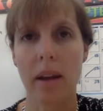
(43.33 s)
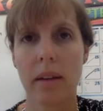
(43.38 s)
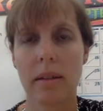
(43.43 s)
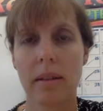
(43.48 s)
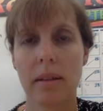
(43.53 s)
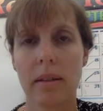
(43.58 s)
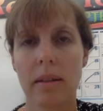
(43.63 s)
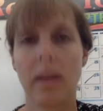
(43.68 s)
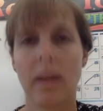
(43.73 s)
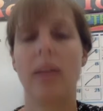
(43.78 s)

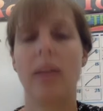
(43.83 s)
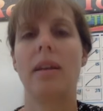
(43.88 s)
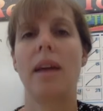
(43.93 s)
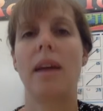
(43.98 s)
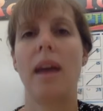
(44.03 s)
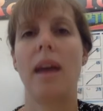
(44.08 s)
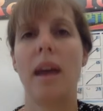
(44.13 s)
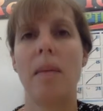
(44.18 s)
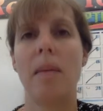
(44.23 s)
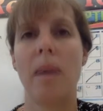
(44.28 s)
and
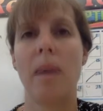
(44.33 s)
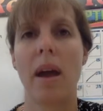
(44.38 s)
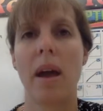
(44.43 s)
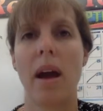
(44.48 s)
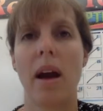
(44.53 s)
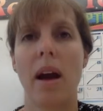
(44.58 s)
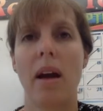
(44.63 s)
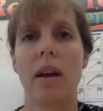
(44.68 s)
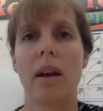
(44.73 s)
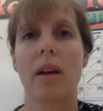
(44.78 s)

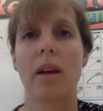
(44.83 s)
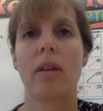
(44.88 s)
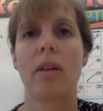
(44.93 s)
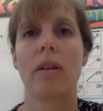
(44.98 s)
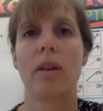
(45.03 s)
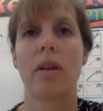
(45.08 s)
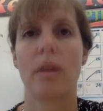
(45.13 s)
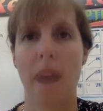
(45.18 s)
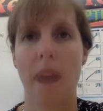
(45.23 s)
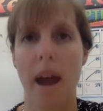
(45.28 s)
abiotic
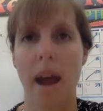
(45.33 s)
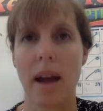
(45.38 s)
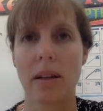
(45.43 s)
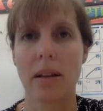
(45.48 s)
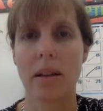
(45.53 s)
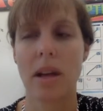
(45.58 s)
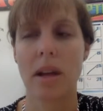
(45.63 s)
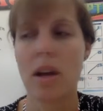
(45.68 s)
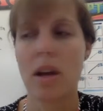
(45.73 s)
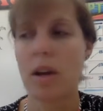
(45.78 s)
correct.
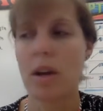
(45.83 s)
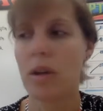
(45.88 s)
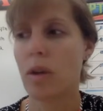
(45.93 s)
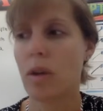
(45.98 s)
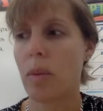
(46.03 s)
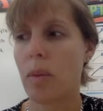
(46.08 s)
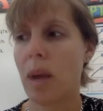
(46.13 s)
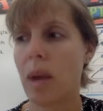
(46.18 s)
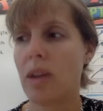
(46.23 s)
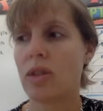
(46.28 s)
So
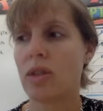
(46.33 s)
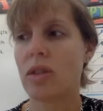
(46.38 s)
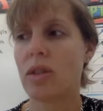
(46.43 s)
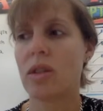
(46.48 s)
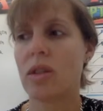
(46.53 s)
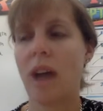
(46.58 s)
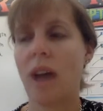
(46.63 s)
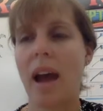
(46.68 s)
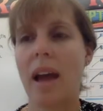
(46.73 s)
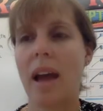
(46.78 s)
page
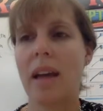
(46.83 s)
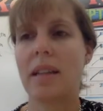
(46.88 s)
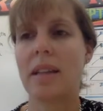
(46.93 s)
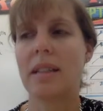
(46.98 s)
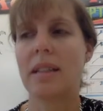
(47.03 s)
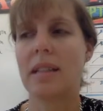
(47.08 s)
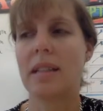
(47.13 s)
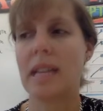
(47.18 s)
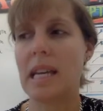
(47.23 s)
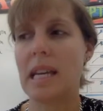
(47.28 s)

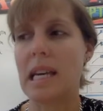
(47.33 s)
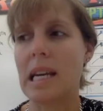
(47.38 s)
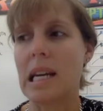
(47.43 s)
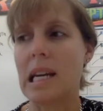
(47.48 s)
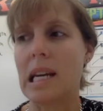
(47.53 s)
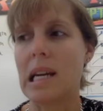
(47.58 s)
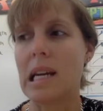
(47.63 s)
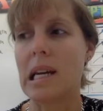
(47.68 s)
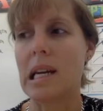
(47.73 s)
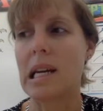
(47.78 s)

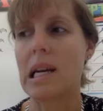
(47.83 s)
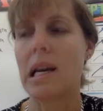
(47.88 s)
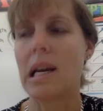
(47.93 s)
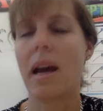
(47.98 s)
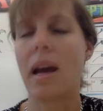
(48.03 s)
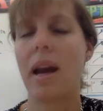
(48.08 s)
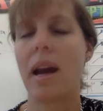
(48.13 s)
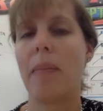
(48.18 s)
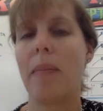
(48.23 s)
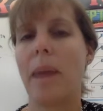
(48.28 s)
19
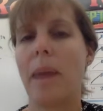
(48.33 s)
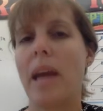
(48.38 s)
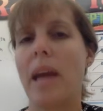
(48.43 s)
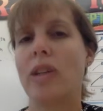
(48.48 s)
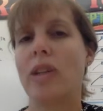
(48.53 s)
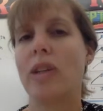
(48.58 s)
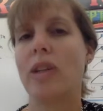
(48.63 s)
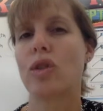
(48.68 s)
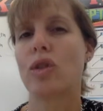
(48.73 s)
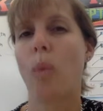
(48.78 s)
and
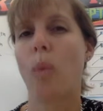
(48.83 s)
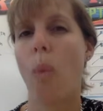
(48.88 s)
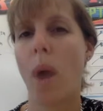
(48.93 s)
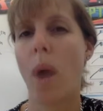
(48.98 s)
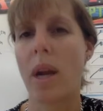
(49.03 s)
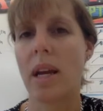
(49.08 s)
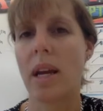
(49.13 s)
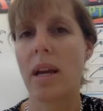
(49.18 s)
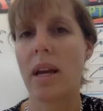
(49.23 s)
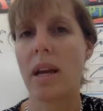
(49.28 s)
page
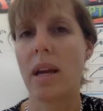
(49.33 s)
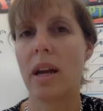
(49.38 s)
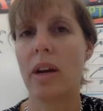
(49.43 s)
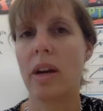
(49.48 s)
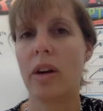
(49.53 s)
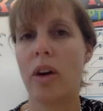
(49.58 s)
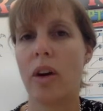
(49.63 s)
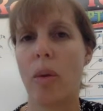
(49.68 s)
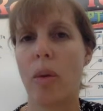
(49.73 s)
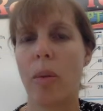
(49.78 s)
20 in your
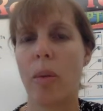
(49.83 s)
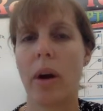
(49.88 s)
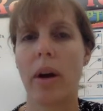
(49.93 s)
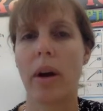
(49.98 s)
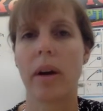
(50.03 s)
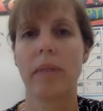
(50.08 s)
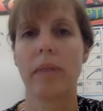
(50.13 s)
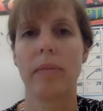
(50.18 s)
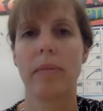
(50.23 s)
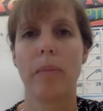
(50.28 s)
notebook.
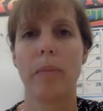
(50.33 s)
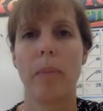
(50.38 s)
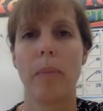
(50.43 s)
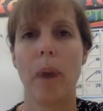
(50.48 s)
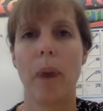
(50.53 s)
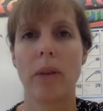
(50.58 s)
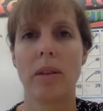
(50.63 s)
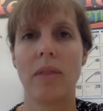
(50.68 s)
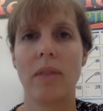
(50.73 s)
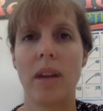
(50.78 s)

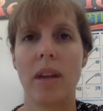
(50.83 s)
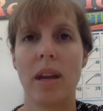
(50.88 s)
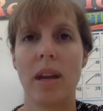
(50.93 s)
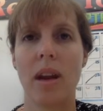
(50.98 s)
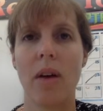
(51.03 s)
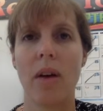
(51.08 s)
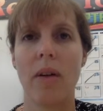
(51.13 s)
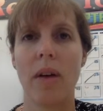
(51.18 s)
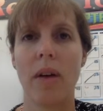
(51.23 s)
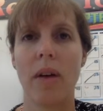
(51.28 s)
Pause the
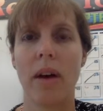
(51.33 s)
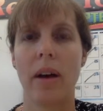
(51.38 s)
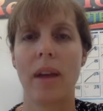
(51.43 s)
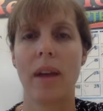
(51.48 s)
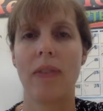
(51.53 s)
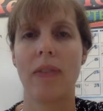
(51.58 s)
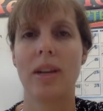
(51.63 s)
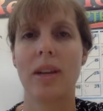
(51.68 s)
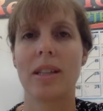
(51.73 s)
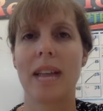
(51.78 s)
video. I'll give
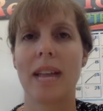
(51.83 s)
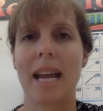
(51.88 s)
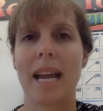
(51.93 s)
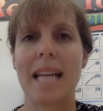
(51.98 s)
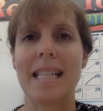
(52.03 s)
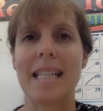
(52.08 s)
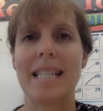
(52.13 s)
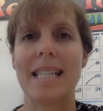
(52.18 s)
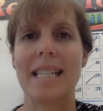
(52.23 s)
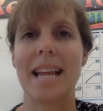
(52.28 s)
you a
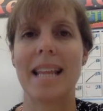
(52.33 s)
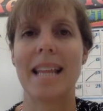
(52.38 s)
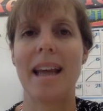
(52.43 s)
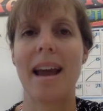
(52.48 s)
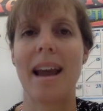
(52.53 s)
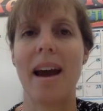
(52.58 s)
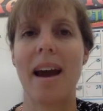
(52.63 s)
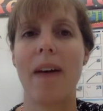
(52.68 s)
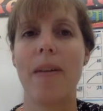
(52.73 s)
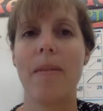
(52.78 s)
second to take that out.